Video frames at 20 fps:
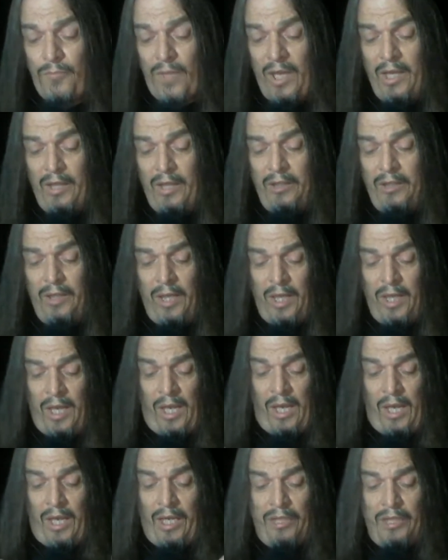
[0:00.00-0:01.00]
And
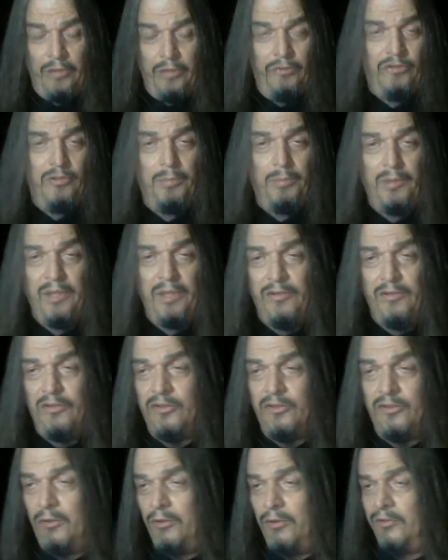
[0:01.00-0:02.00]
I used to believe in
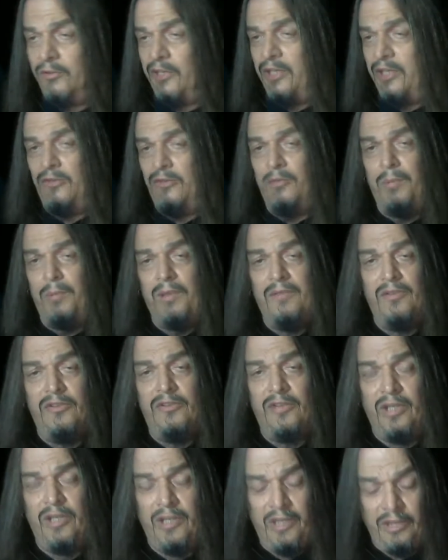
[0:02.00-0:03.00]
souls. I used to believe in
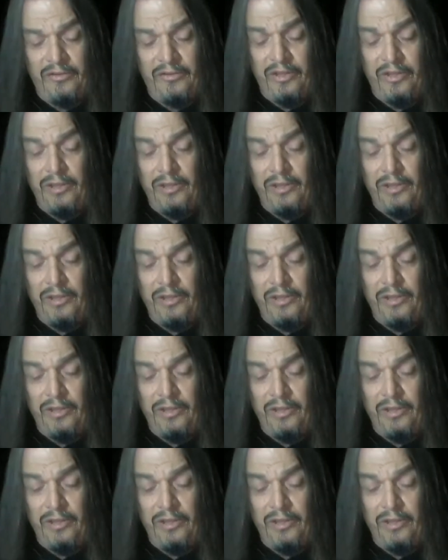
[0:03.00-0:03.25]
psionics.